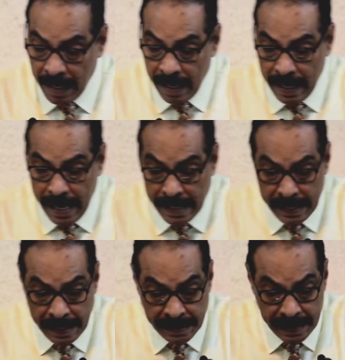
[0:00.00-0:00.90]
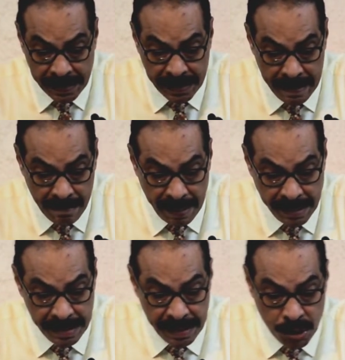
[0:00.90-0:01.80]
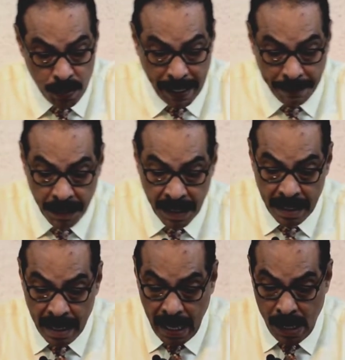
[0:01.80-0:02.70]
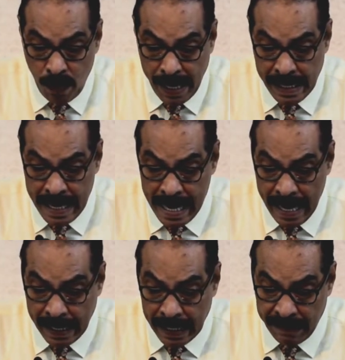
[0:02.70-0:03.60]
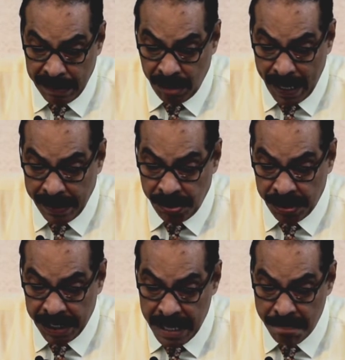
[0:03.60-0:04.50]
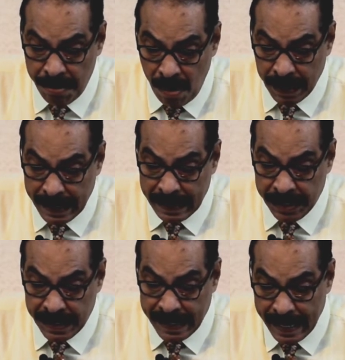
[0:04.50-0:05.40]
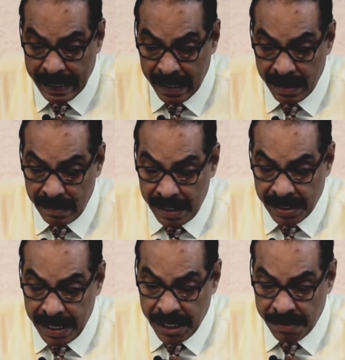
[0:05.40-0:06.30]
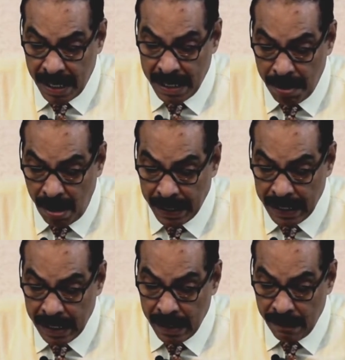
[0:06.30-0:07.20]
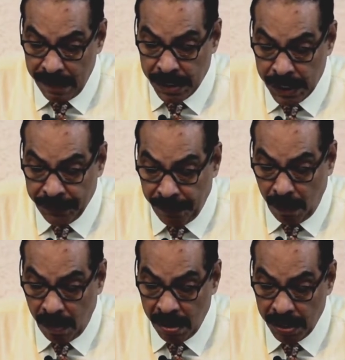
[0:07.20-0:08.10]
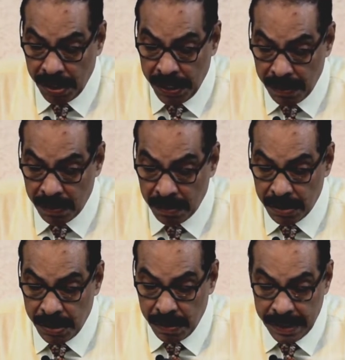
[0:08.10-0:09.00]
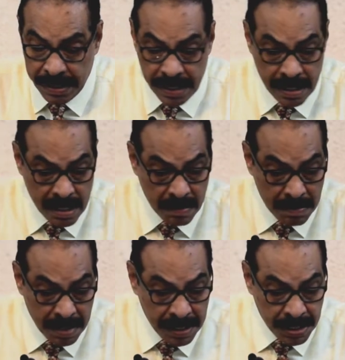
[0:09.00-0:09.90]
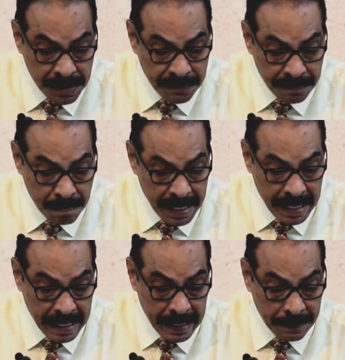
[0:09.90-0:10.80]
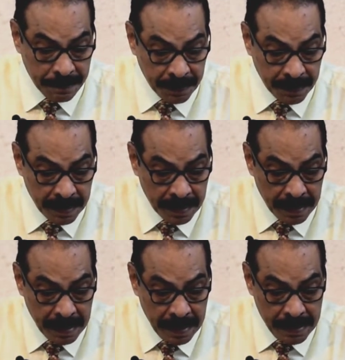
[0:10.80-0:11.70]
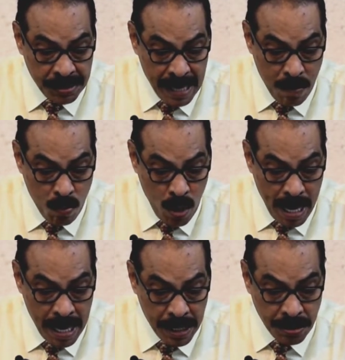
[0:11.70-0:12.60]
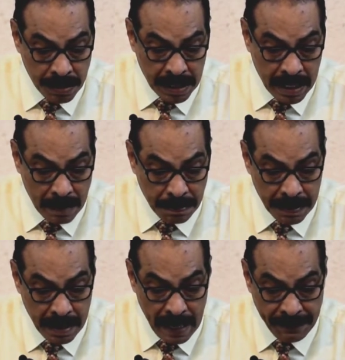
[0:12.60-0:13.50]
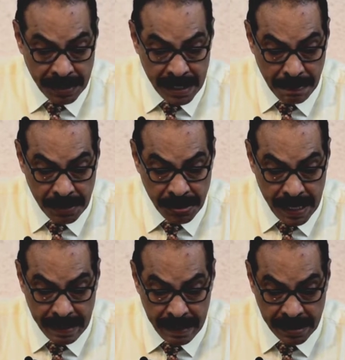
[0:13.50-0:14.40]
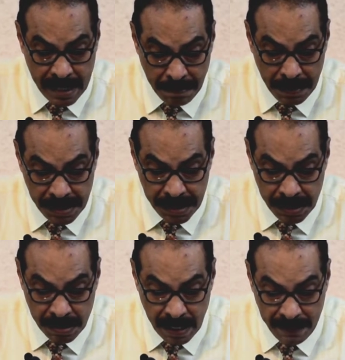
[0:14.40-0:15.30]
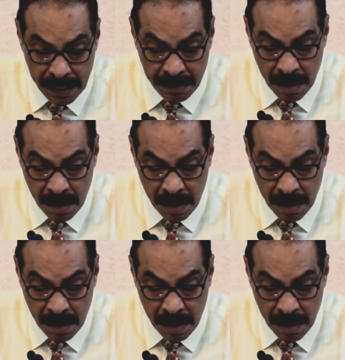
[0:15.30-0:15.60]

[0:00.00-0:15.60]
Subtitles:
he says this, he writes in this way, and when he had given thanks, he broke it and said, this is my body, which is for you. Do this in remembrance of me. In the same way, he took the cup after supper, saying, this cup is the new covenant